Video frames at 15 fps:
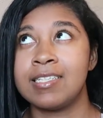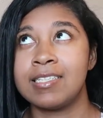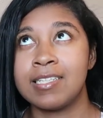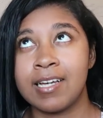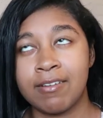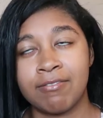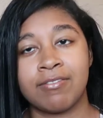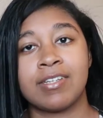
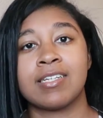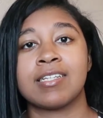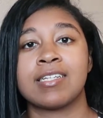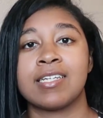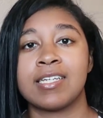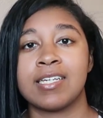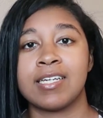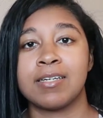
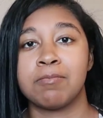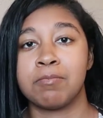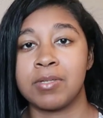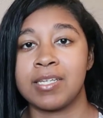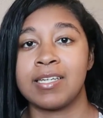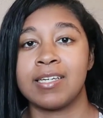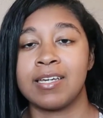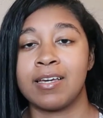definitely
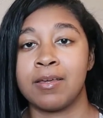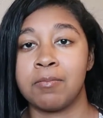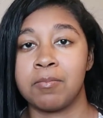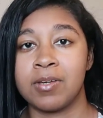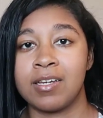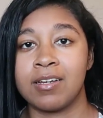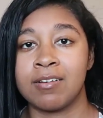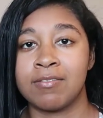be a
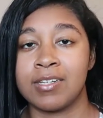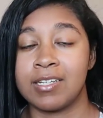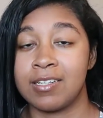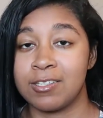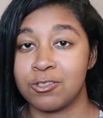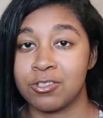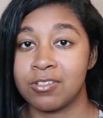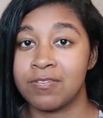bit of an
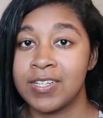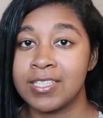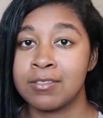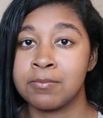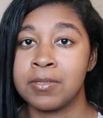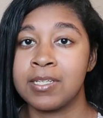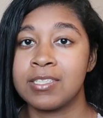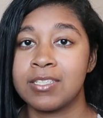initial
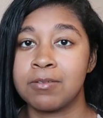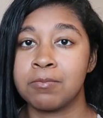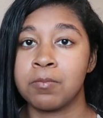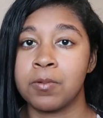investment,